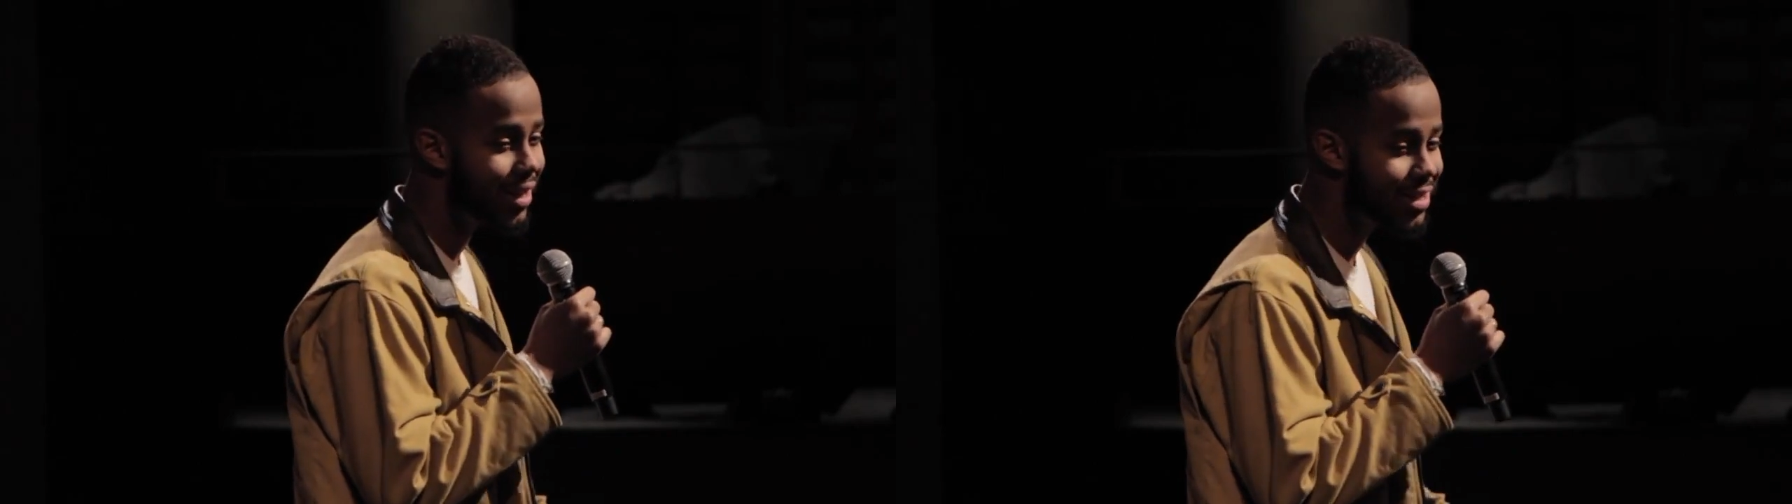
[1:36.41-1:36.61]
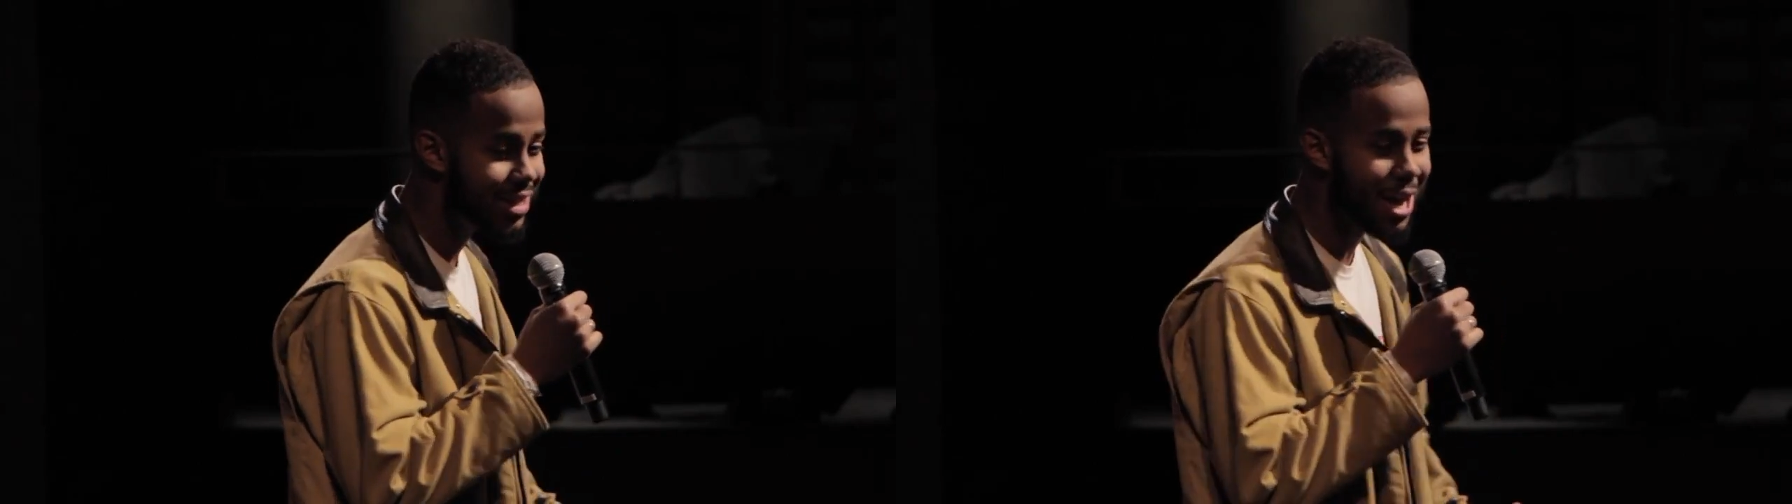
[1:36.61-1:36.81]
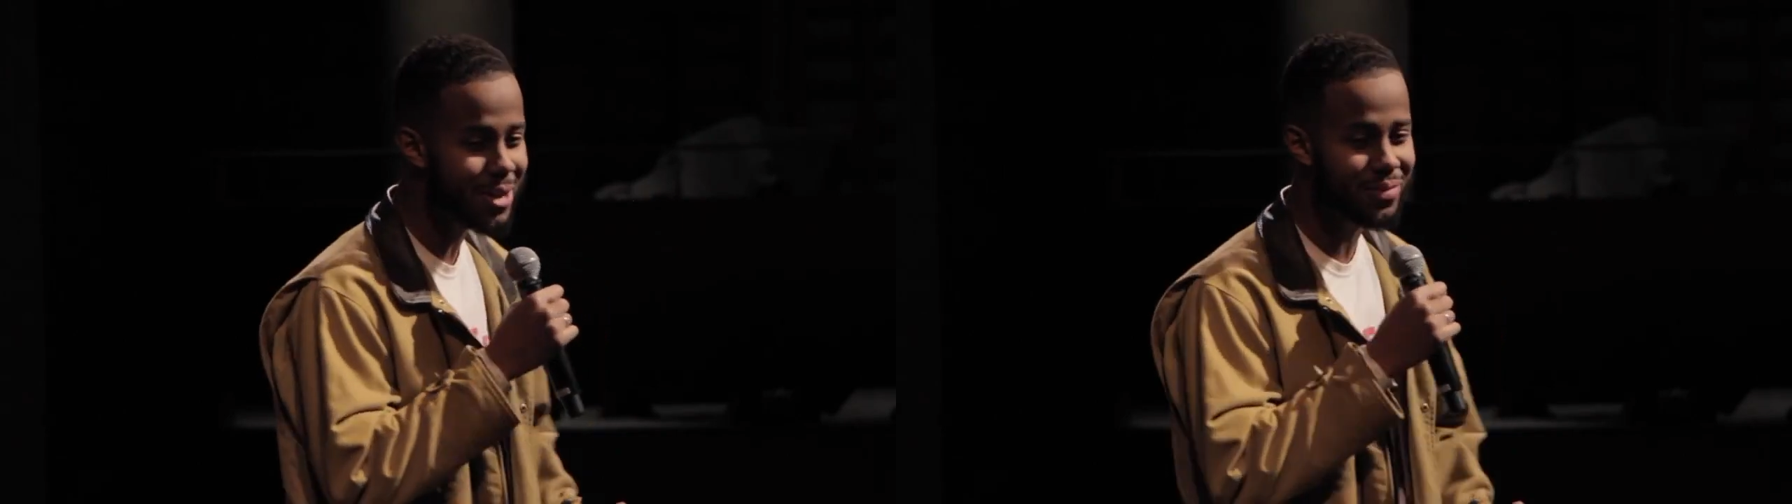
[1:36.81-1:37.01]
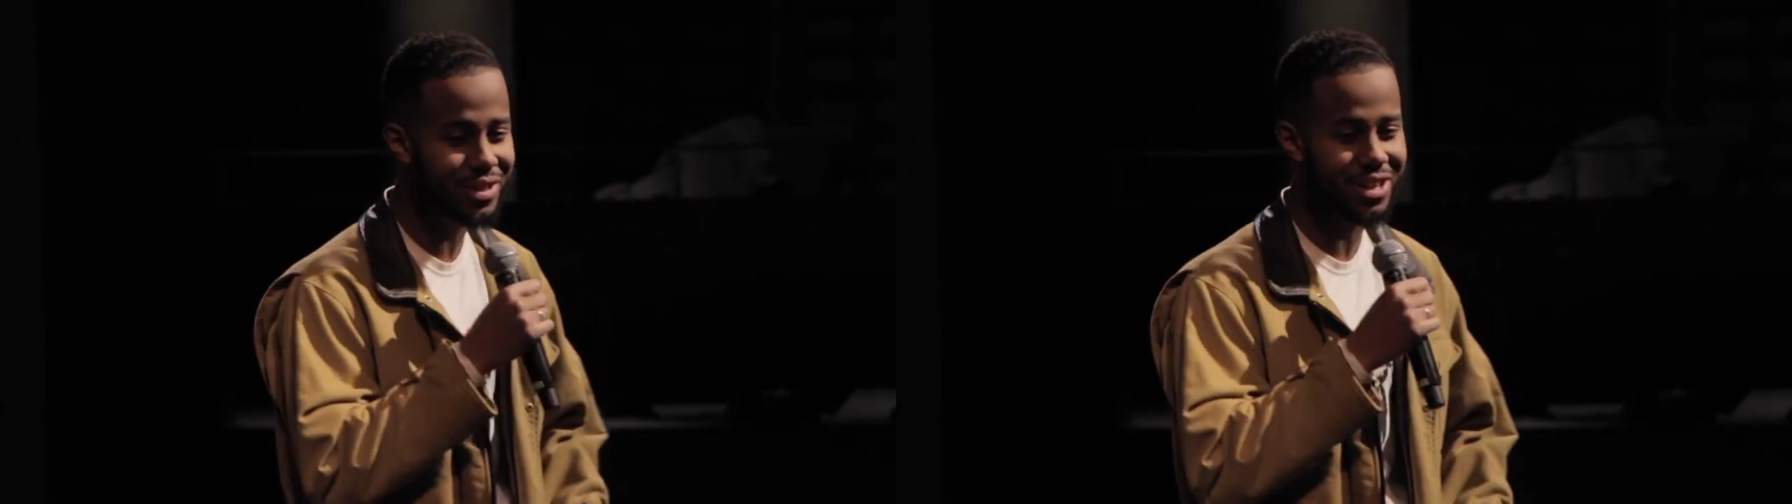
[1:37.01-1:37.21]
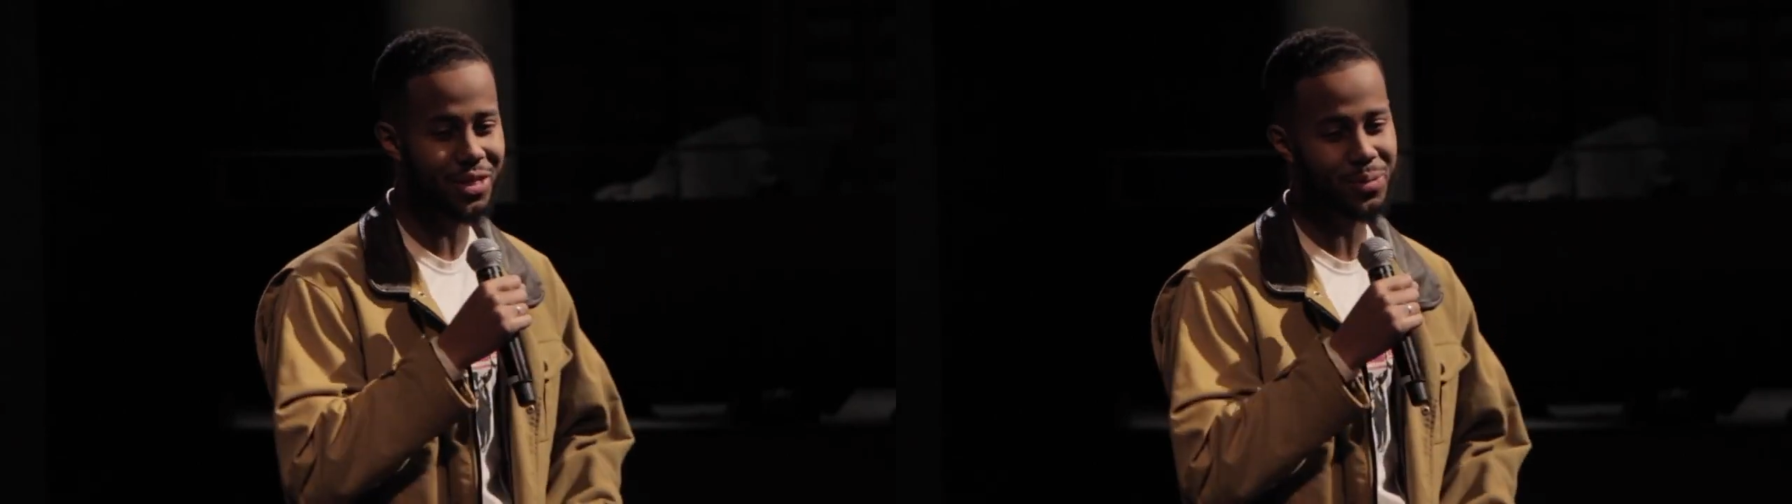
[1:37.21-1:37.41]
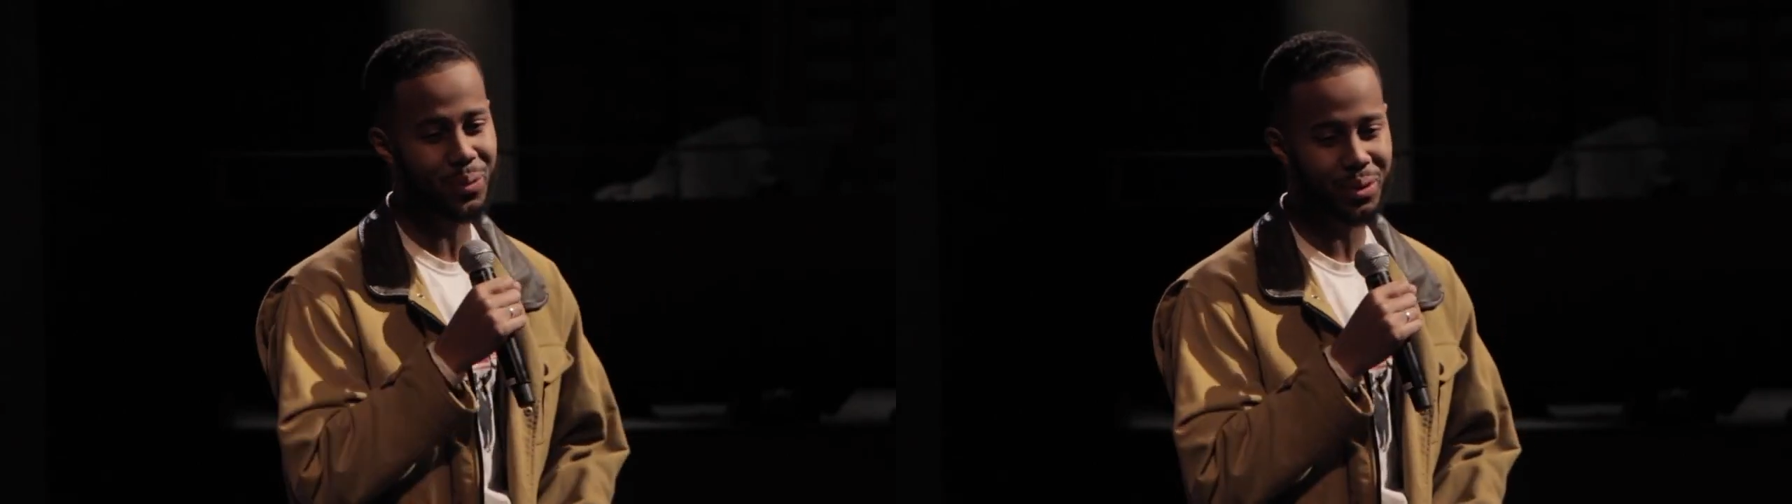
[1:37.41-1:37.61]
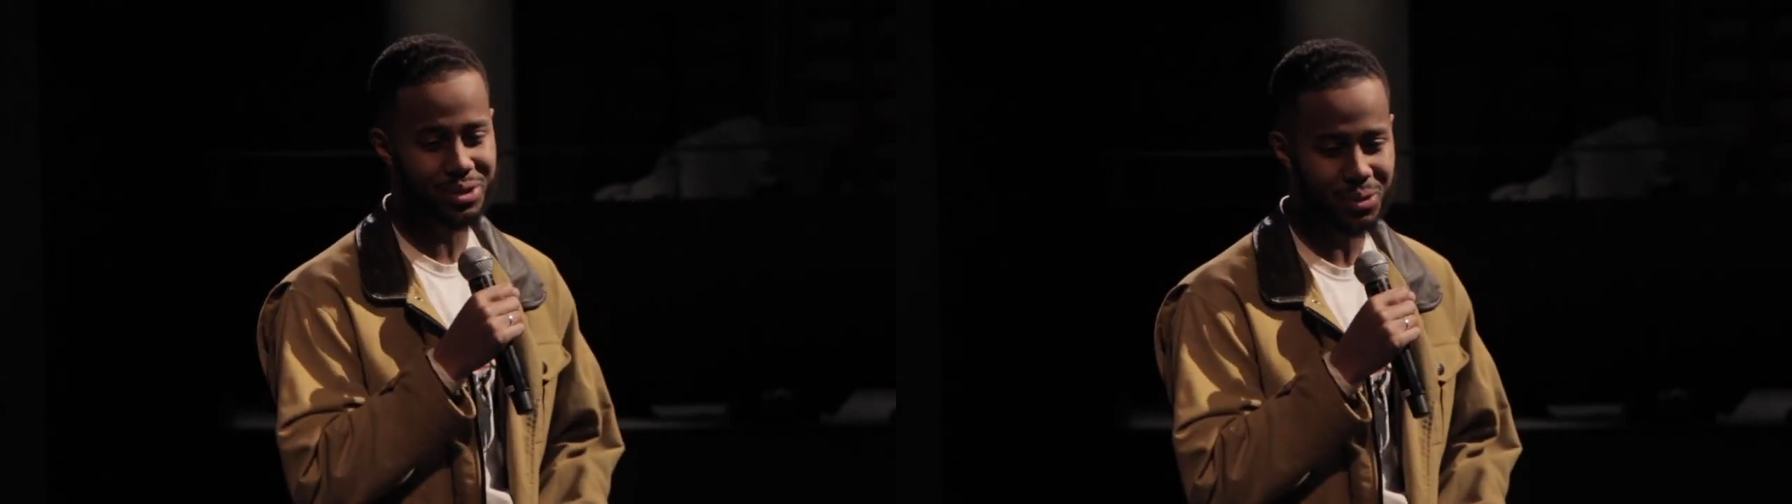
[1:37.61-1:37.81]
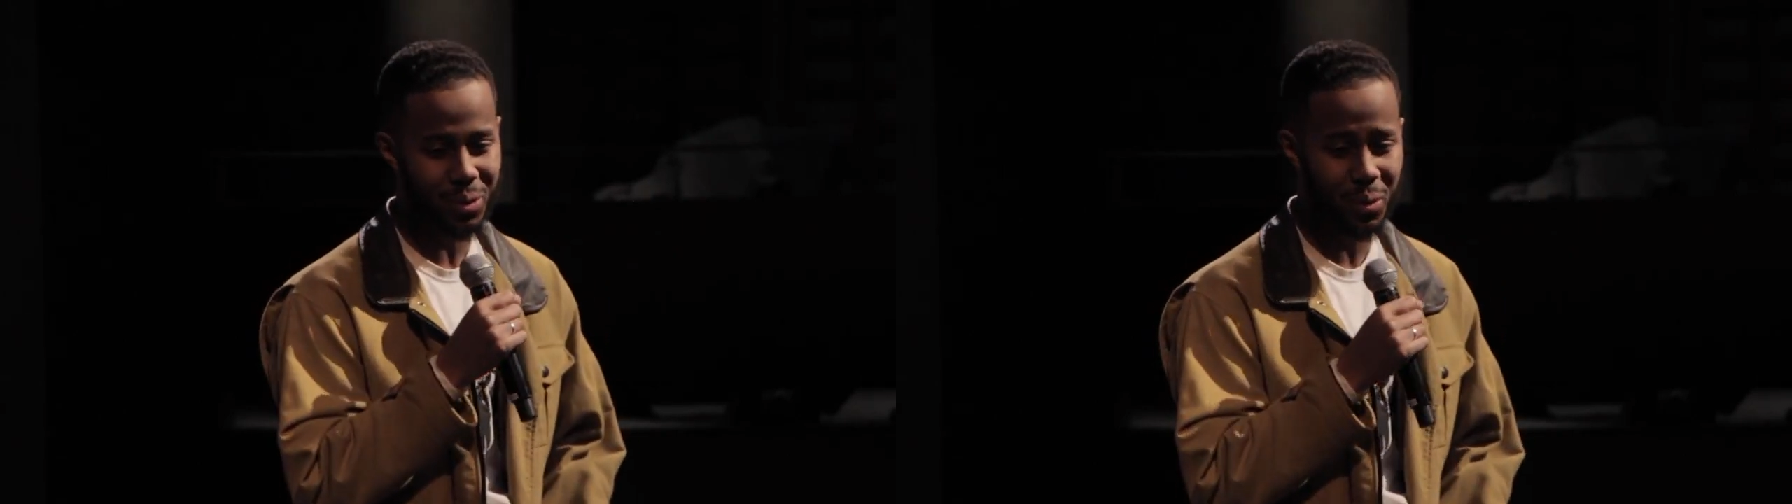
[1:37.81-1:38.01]
it's time for the other boy
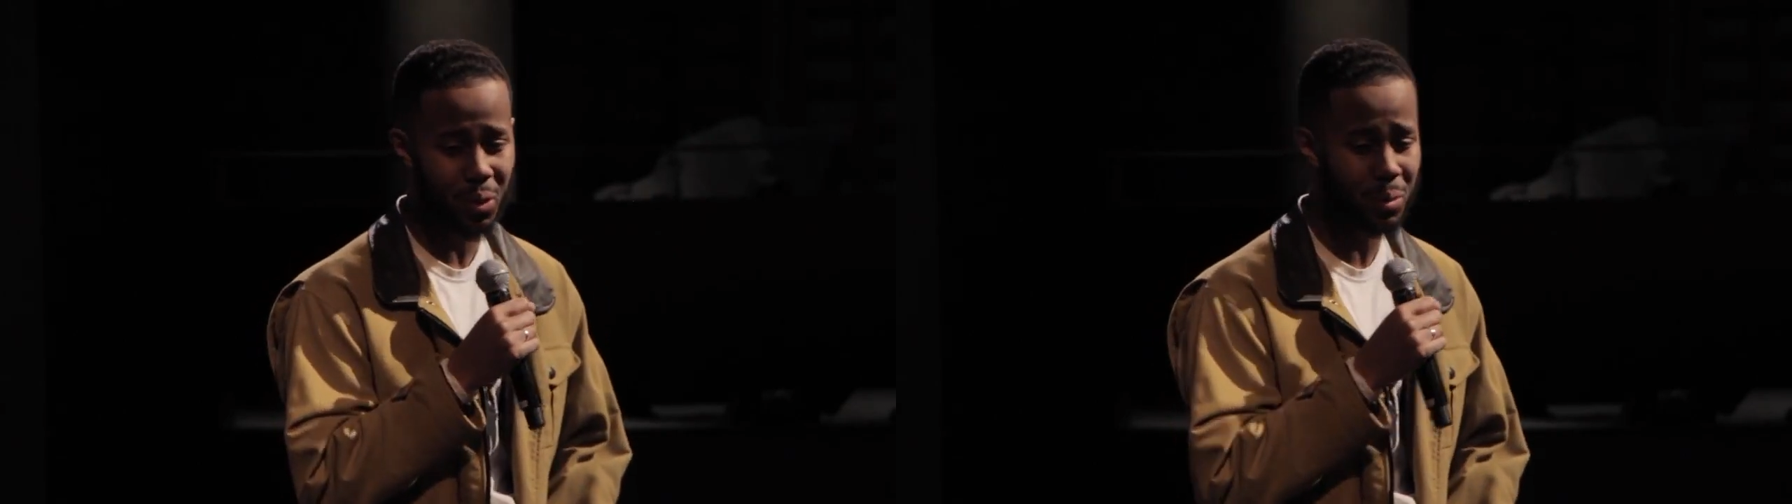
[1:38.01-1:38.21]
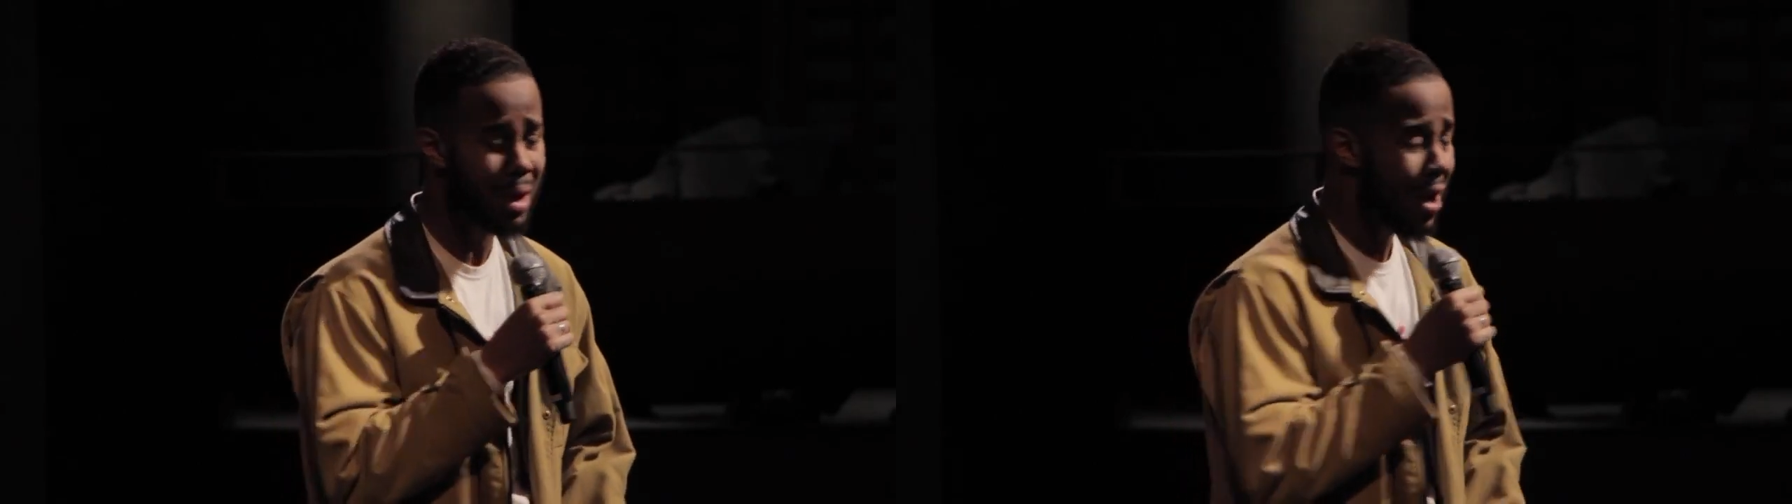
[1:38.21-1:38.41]
to go home.